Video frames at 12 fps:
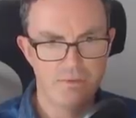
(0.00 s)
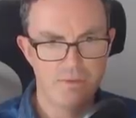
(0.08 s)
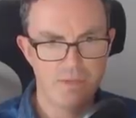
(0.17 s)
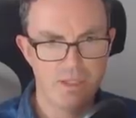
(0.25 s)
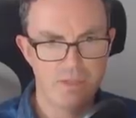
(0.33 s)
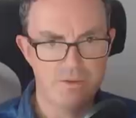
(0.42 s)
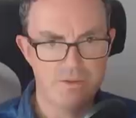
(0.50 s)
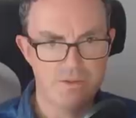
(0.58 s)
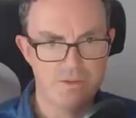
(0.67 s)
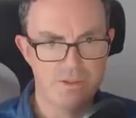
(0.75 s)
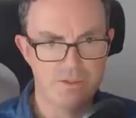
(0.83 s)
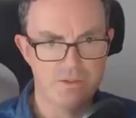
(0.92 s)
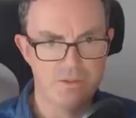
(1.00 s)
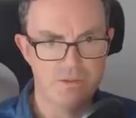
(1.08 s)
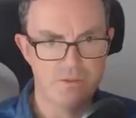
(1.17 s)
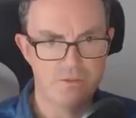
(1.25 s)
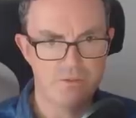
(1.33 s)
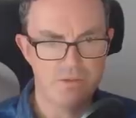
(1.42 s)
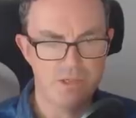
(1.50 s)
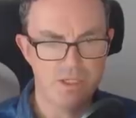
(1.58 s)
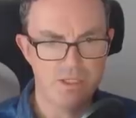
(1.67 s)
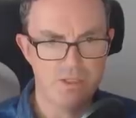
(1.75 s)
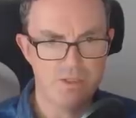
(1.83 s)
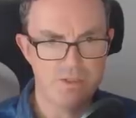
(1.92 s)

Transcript: That doesn't look right.